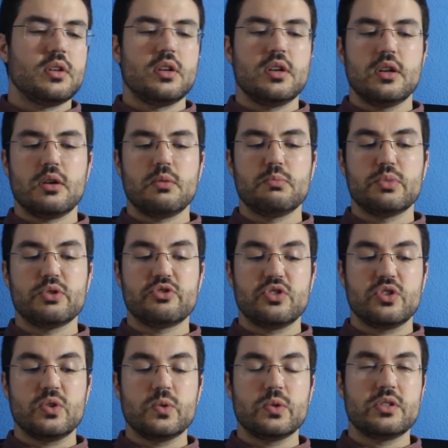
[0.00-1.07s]
Number
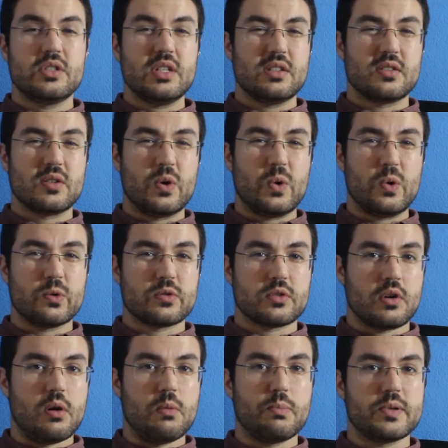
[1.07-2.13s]
2, discourse
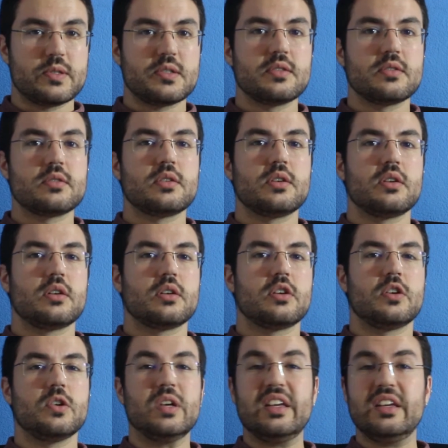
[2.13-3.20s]
competence,
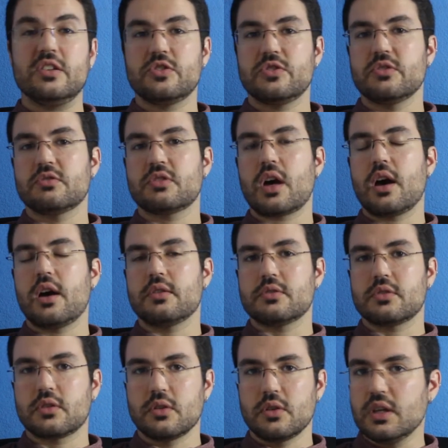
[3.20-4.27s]
cohesion
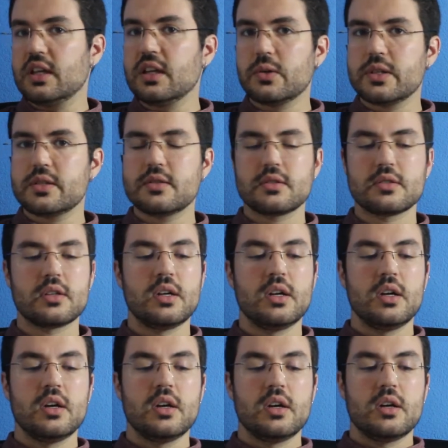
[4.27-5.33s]
and coherence.
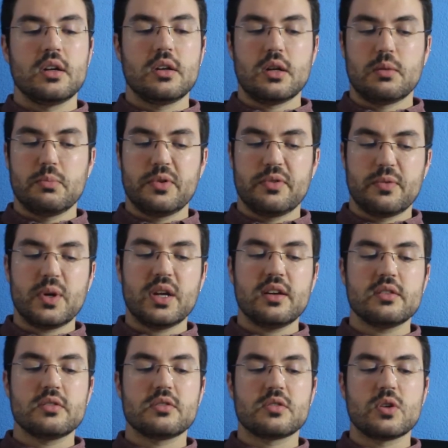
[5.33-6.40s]
Number
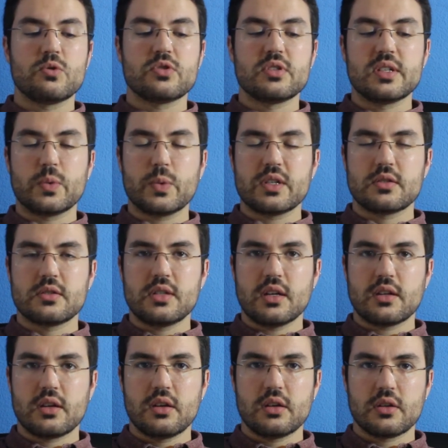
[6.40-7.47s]
3, social
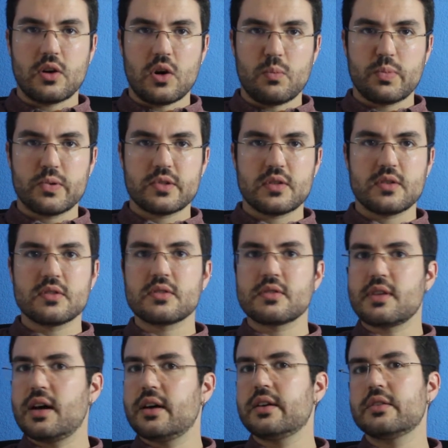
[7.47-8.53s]
linguistic competence,
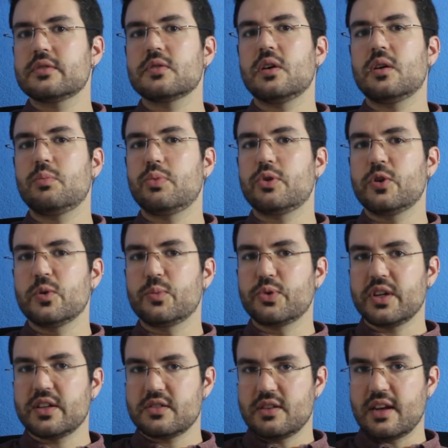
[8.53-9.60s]
that is,
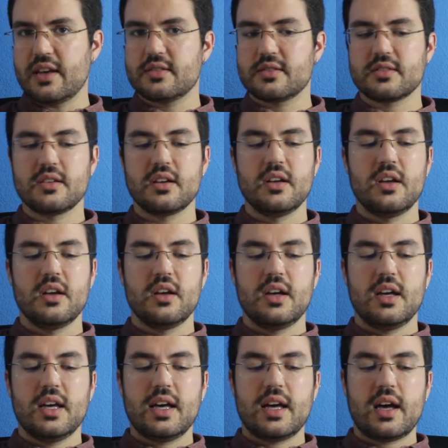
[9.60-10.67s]
appropriateness.
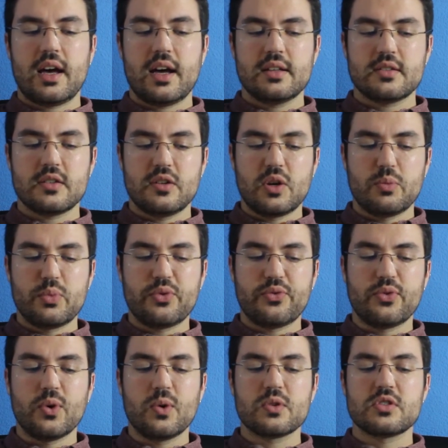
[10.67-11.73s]
And number
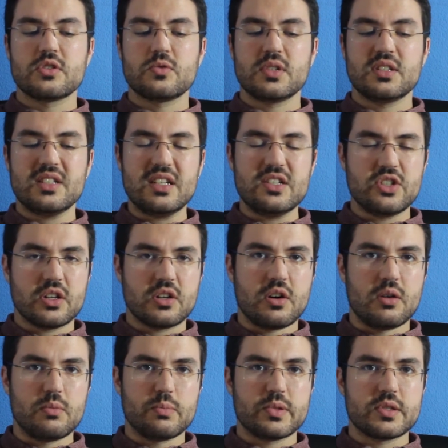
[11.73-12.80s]
4, strategic
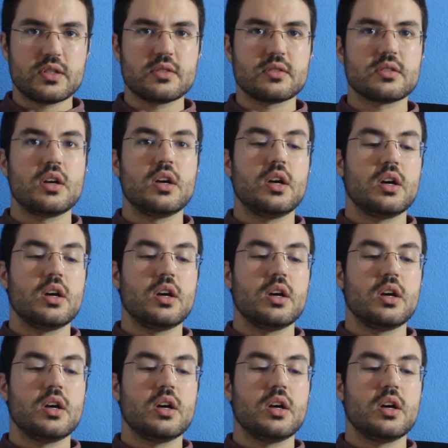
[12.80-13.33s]
competence,